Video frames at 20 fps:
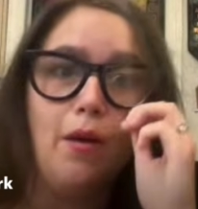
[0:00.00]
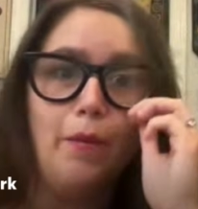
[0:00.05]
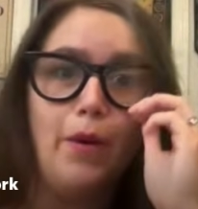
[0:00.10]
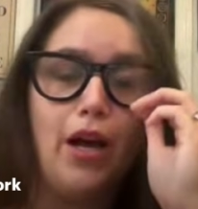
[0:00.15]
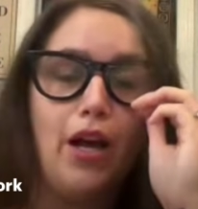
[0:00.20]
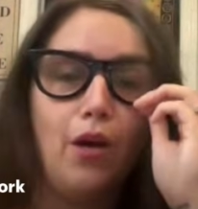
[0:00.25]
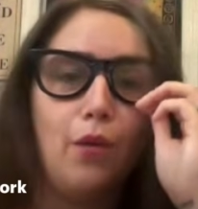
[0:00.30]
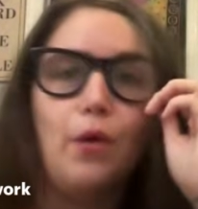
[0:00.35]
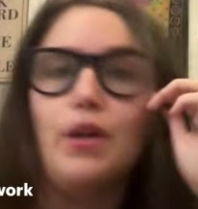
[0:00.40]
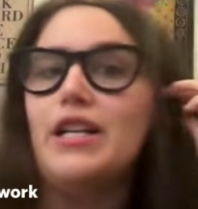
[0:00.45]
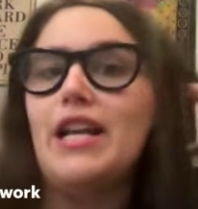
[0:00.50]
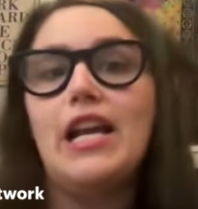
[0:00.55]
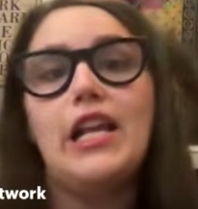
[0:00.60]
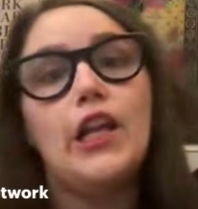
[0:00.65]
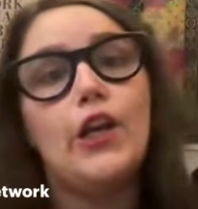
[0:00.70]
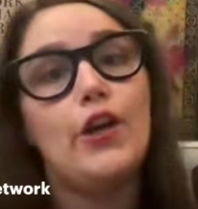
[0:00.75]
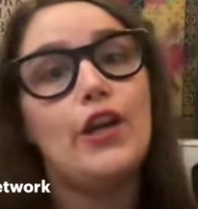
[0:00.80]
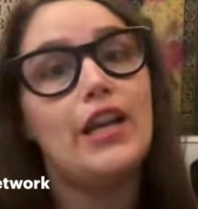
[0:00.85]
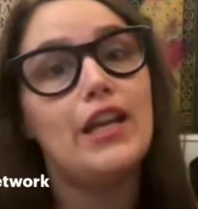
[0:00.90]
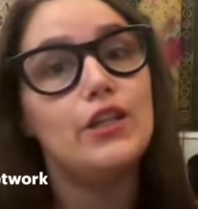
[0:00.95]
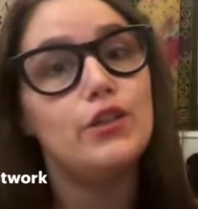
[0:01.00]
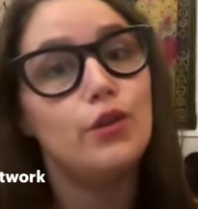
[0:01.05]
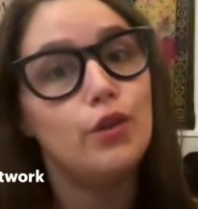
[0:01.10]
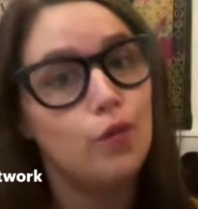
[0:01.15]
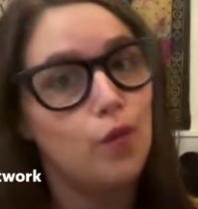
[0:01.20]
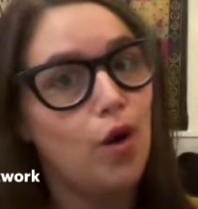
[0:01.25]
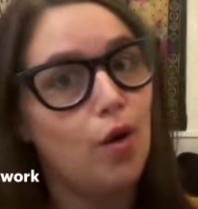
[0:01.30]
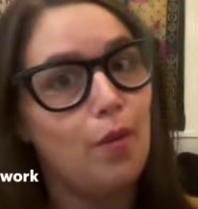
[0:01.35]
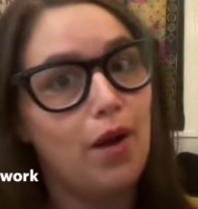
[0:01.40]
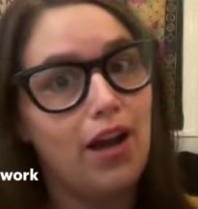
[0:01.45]
but we're tailoring it to the
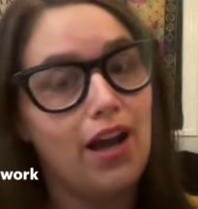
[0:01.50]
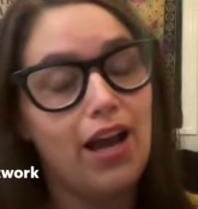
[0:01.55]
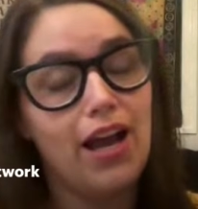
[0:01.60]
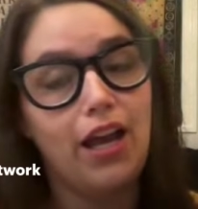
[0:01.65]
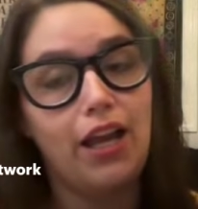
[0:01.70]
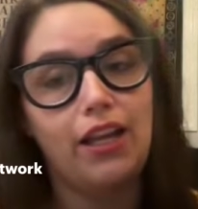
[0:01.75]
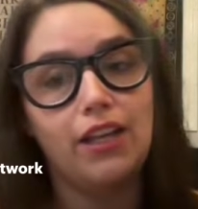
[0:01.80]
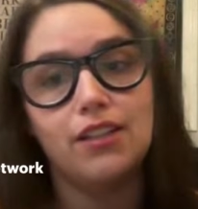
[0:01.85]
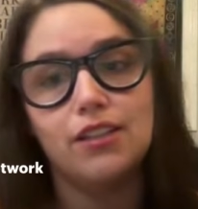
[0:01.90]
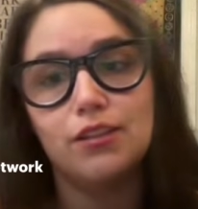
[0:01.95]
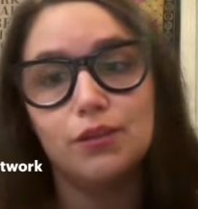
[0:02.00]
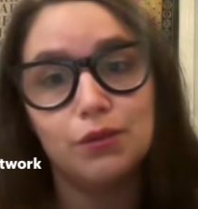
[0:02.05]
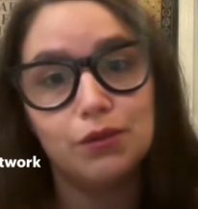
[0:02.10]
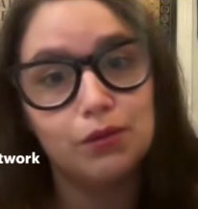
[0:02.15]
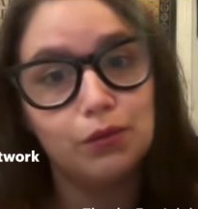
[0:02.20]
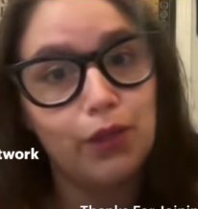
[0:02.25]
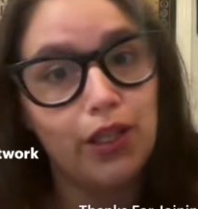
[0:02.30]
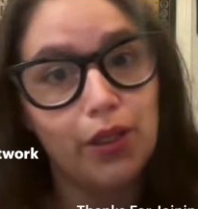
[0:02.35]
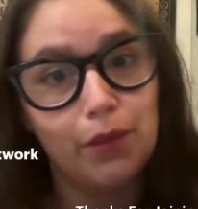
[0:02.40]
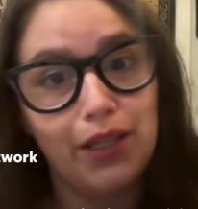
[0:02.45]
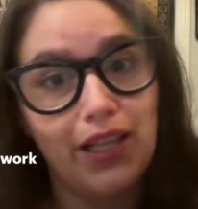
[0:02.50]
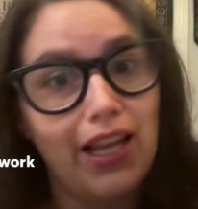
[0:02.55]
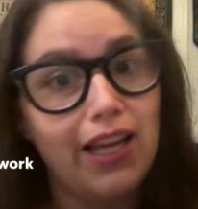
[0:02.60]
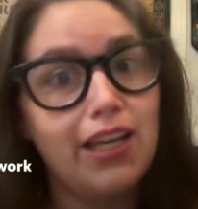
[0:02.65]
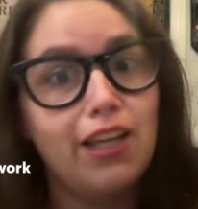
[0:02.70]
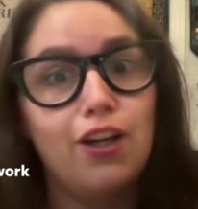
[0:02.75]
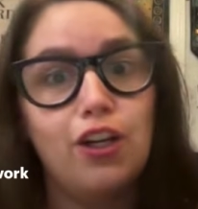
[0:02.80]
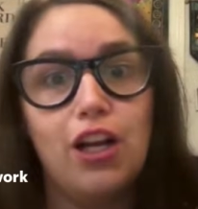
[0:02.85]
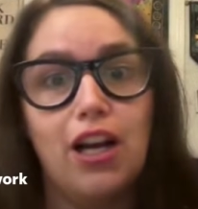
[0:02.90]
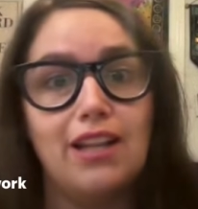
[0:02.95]
robot eye, whether we like
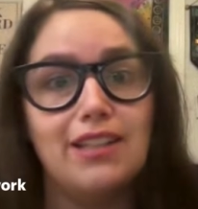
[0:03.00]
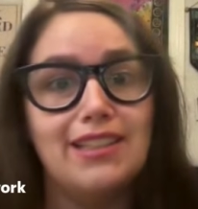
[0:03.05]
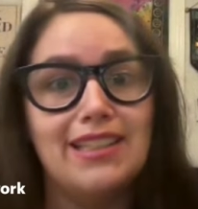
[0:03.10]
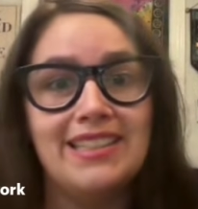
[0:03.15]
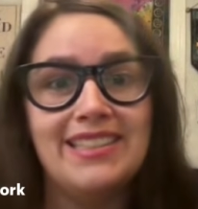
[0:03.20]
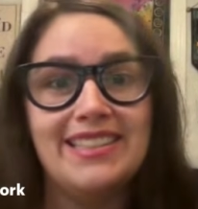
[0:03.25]
it or not.